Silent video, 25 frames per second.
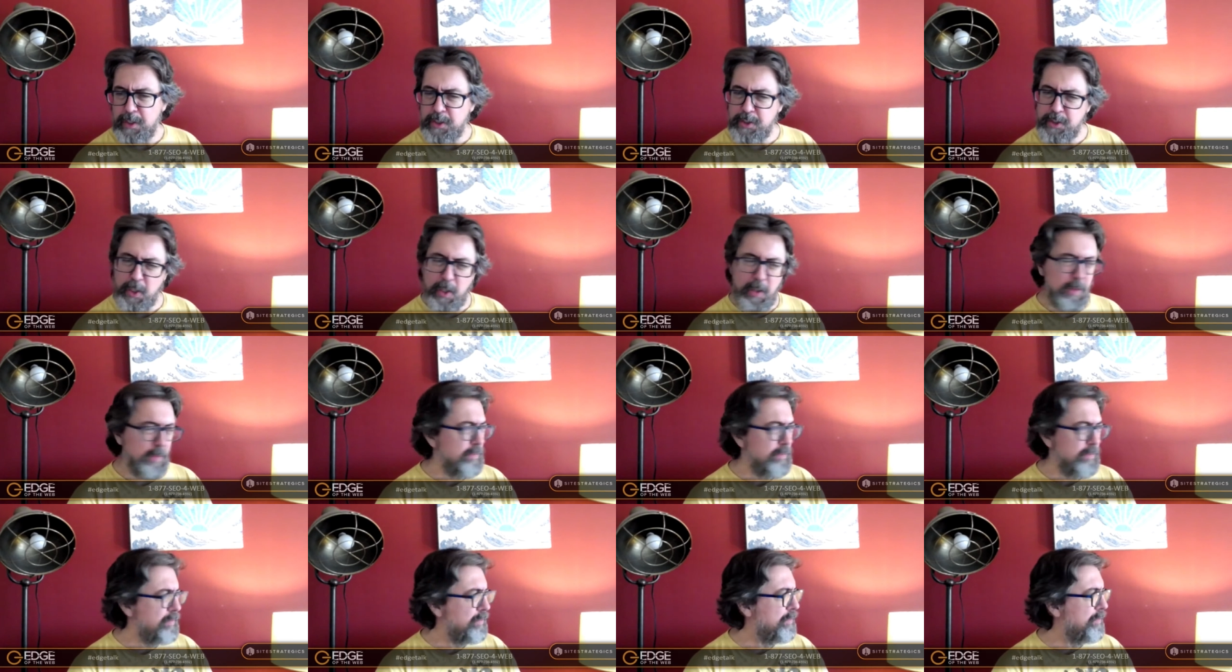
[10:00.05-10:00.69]

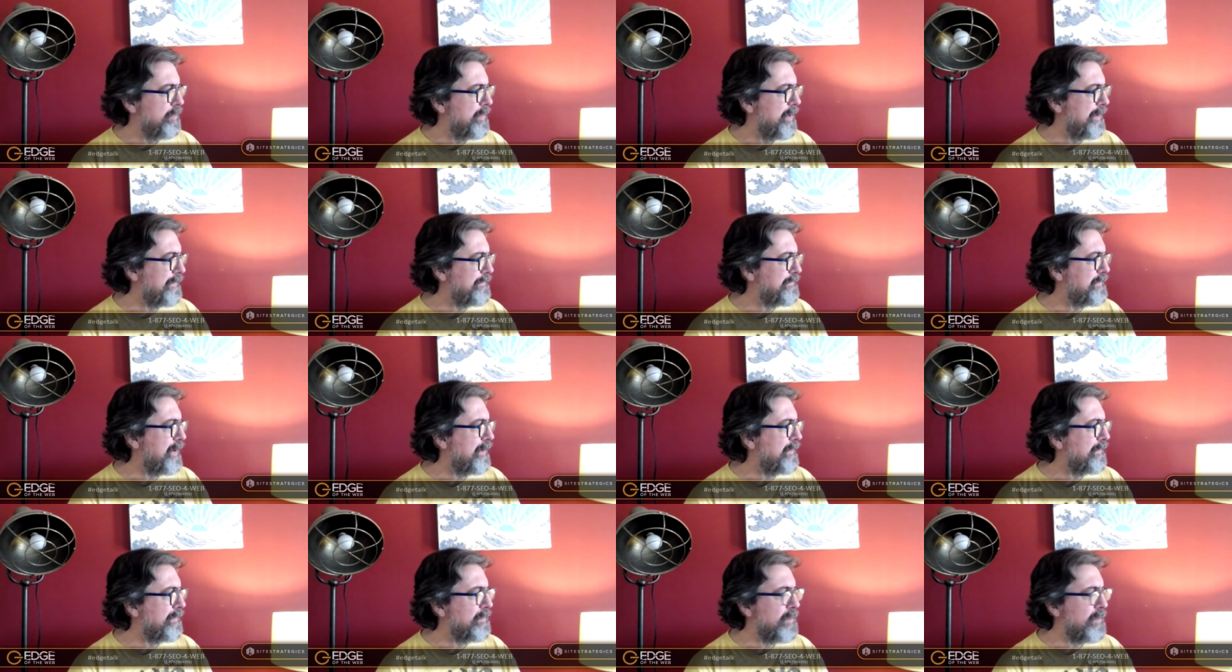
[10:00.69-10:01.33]
So
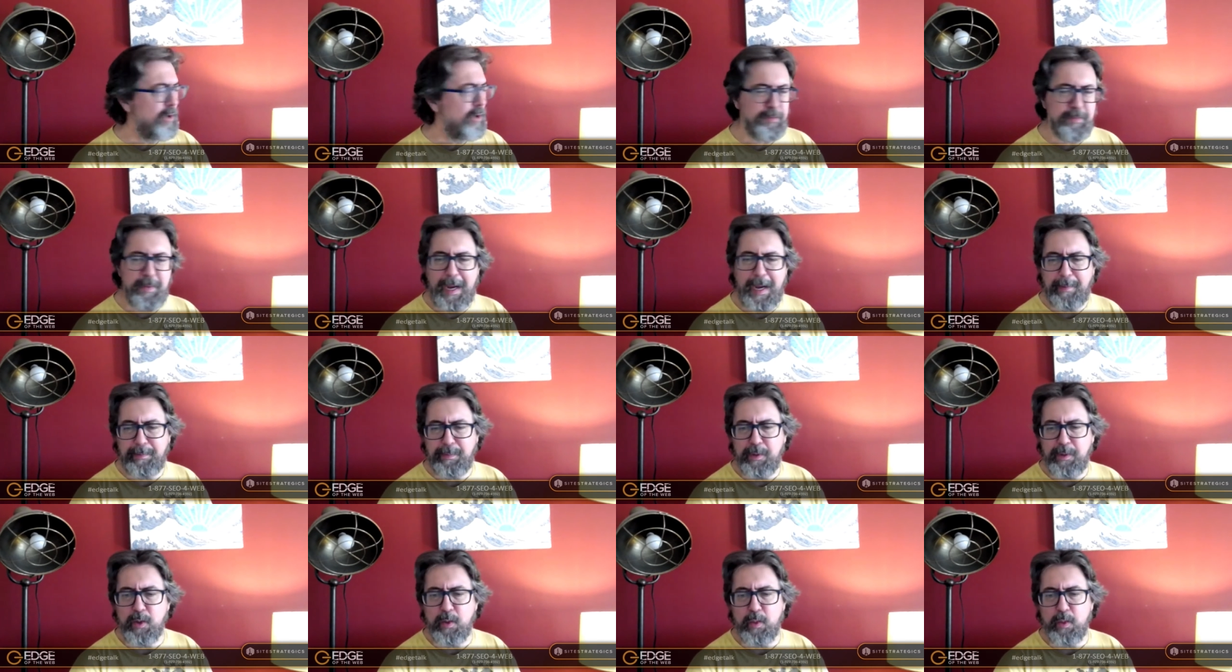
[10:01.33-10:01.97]
if you have the most
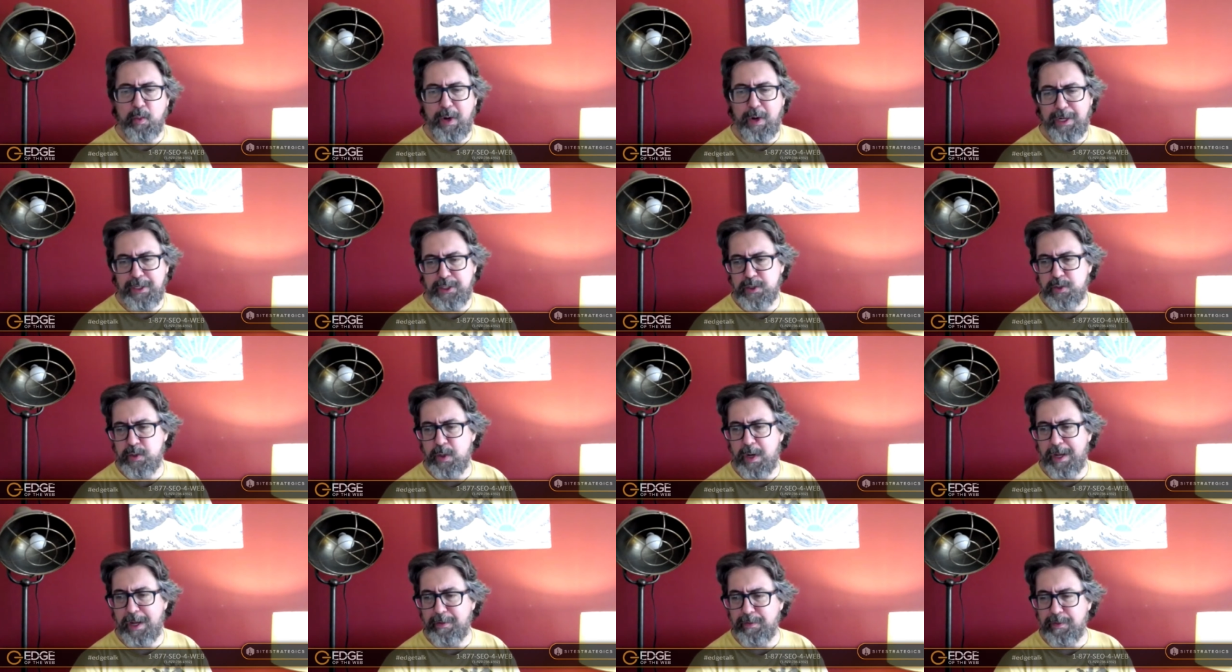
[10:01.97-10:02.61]
popular
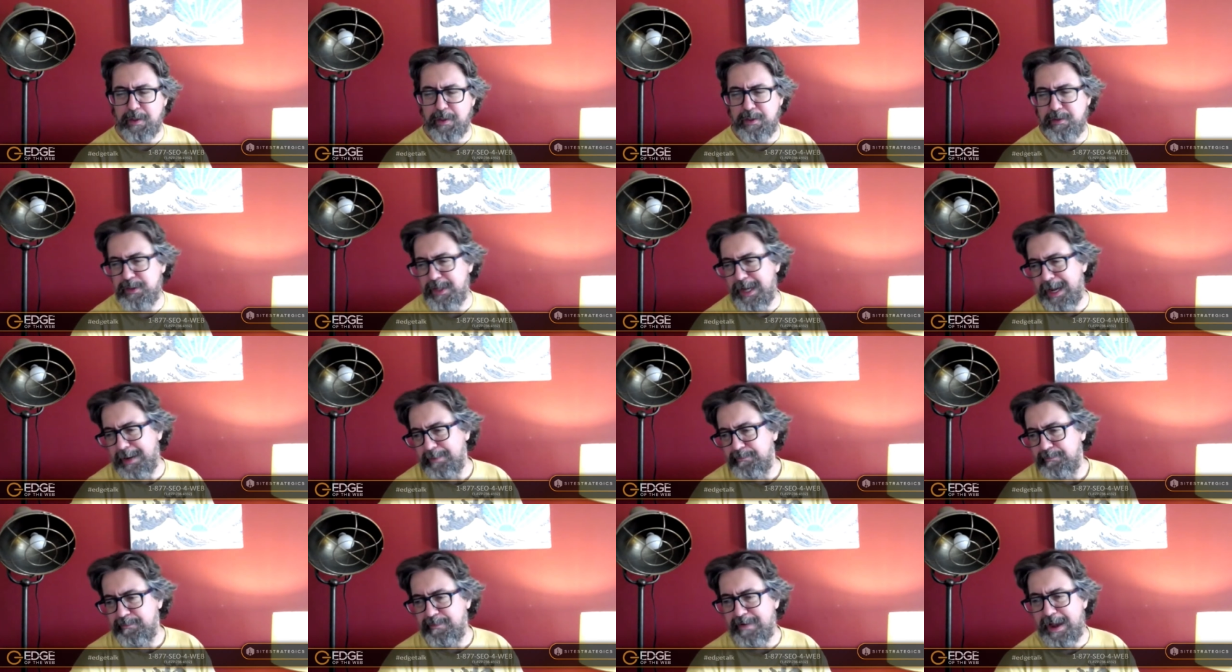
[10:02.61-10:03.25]
restaurant, the
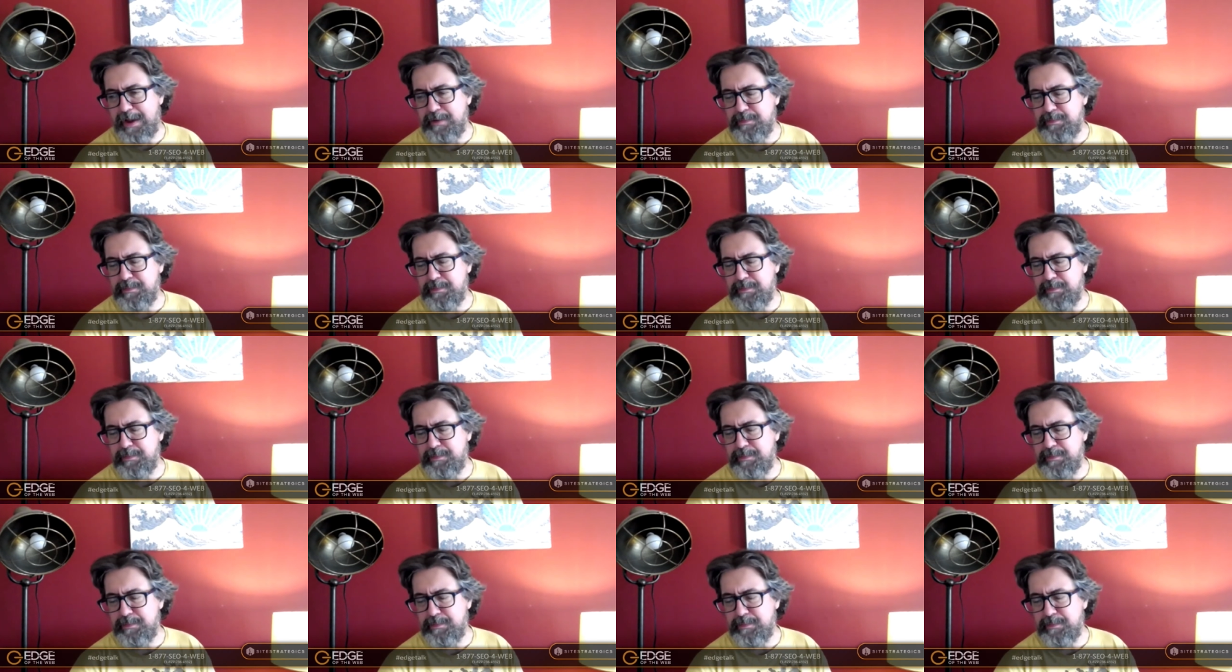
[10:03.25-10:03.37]
top